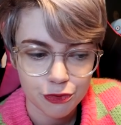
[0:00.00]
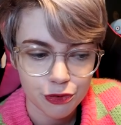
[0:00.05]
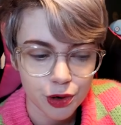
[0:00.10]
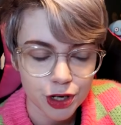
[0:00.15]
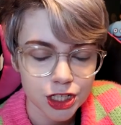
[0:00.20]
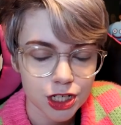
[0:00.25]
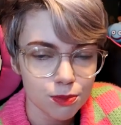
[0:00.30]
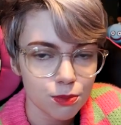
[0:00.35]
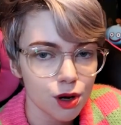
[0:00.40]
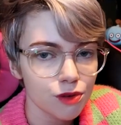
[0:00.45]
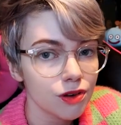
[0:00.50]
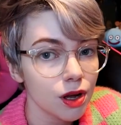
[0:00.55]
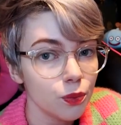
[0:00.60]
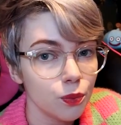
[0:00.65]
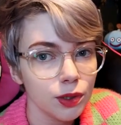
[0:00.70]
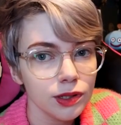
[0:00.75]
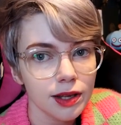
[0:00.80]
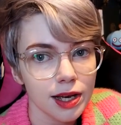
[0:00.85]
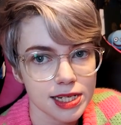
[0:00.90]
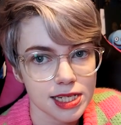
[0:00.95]
Before I jump off, I
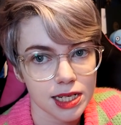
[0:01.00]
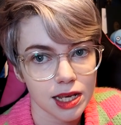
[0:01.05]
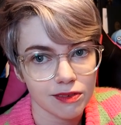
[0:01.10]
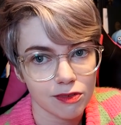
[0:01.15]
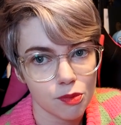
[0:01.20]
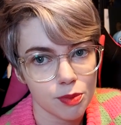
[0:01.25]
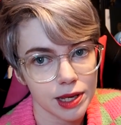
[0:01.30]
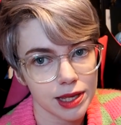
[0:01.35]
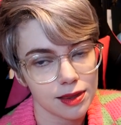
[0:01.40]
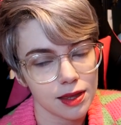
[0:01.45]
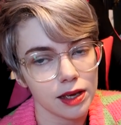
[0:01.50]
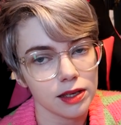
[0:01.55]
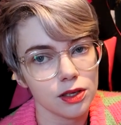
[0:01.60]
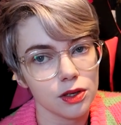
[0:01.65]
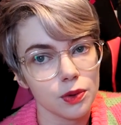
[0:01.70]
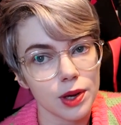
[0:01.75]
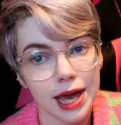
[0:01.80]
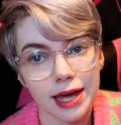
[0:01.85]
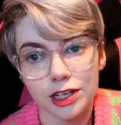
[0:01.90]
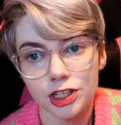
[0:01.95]
would like to give a big thank
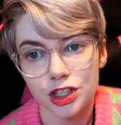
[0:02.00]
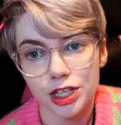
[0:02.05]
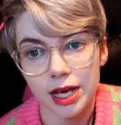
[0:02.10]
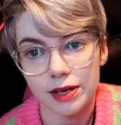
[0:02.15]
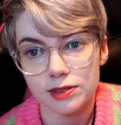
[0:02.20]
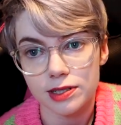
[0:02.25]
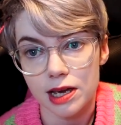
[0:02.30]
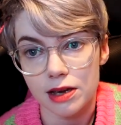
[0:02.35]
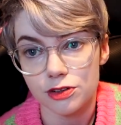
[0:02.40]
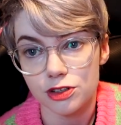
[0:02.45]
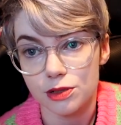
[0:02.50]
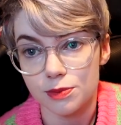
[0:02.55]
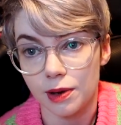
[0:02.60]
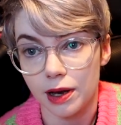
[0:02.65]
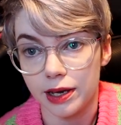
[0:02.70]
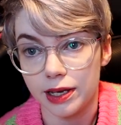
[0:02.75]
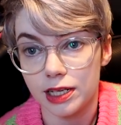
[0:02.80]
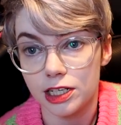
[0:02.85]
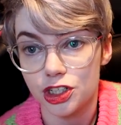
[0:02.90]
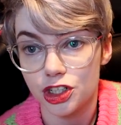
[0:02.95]
you and a shout out to
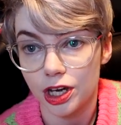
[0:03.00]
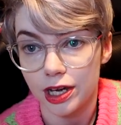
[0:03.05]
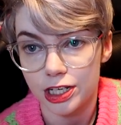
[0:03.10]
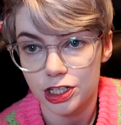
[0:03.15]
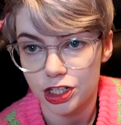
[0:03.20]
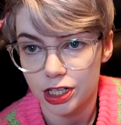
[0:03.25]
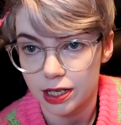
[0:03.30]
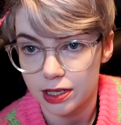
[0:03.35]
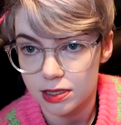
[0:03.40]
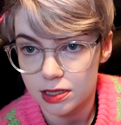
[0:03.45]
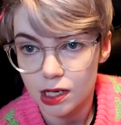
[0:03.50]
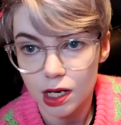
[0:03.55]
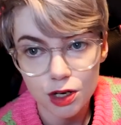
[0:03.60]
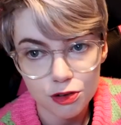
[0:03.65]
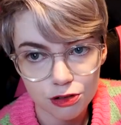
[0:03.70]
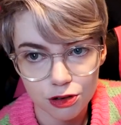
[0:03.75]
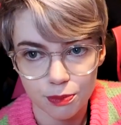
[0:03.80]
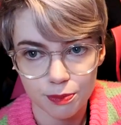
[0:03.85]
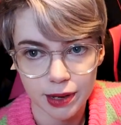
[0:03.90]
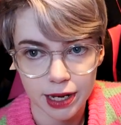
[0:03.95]
my giant chickens over on